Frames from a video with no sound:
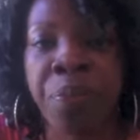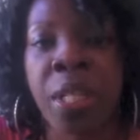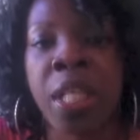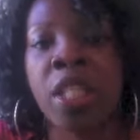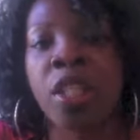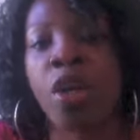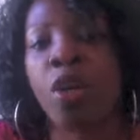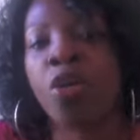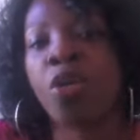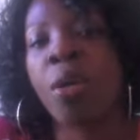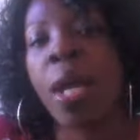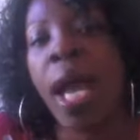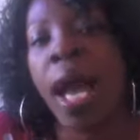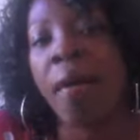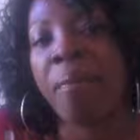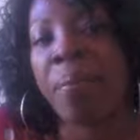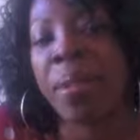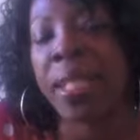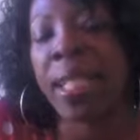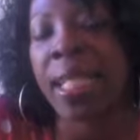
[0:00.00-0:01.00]
So
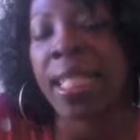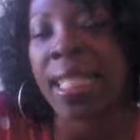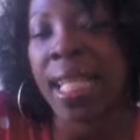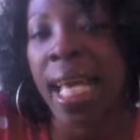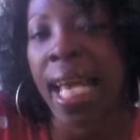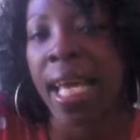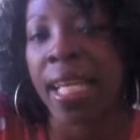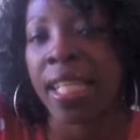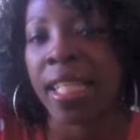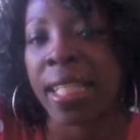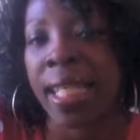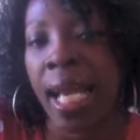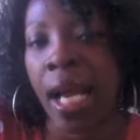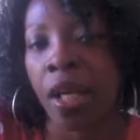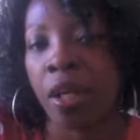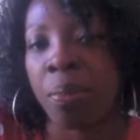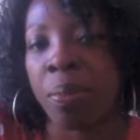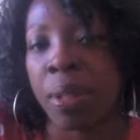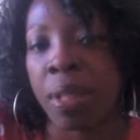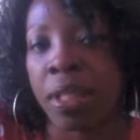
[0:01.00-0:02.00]
because I had an
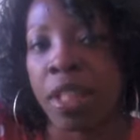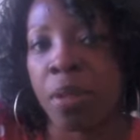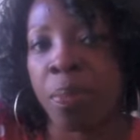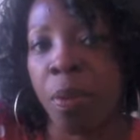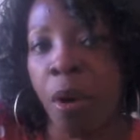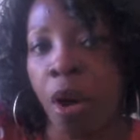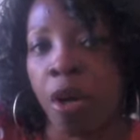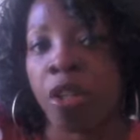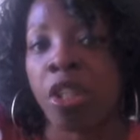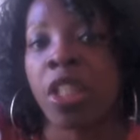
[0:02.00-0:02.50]
accountability partner,